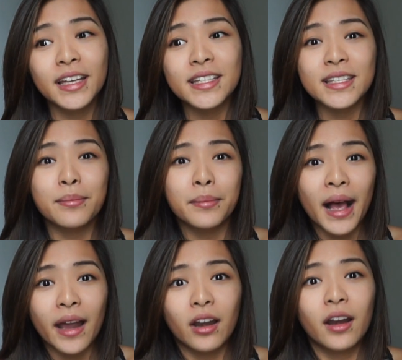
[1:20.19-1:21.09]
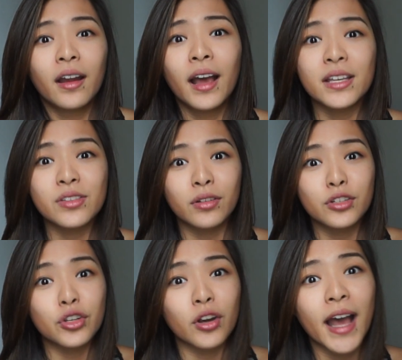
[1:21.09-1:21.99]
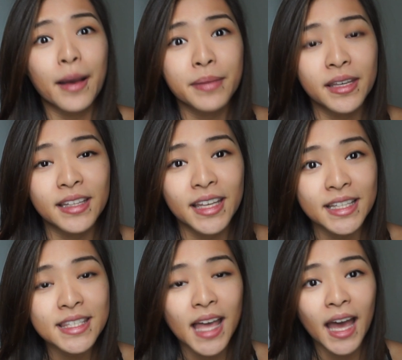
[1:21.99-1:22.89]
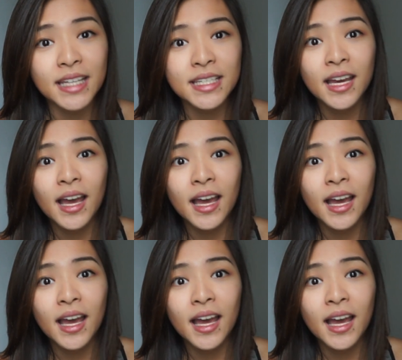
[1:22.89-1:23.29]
it doesn't matter as long as you're happy in the inside,